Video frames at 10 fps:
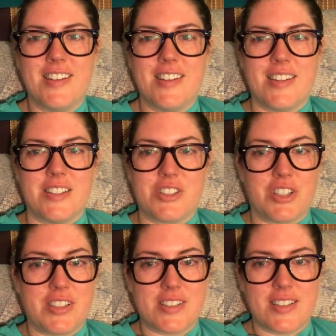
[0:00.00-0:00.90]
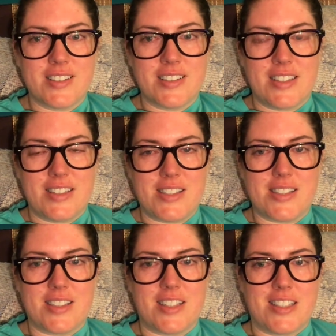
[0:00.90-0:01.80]
it's crazy.
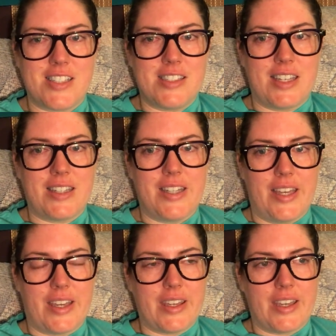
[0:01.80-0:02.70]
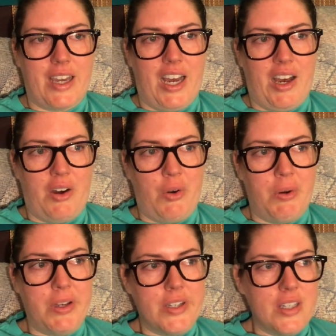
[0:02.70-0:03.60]
It's it's insane, like how
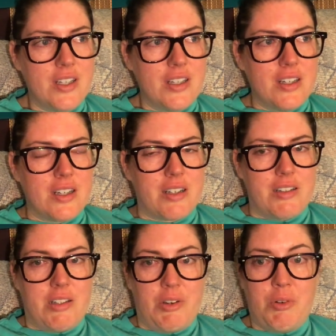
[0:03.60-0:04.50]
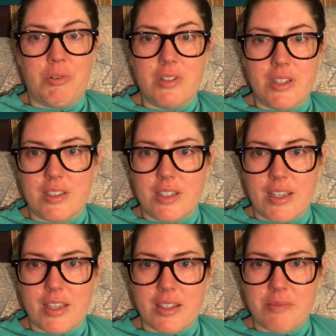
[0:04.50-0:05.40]
alone and
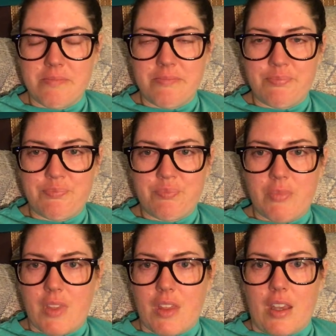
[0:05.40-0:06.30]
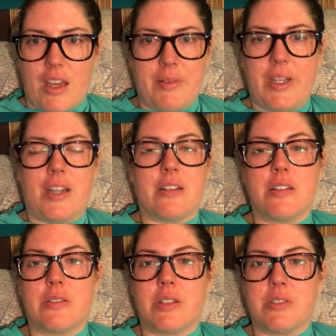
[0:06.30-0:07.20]
like I mean I don't
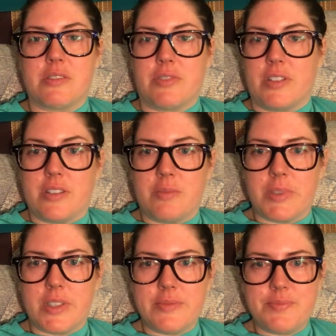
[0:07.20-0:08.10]
know what he was feeling, but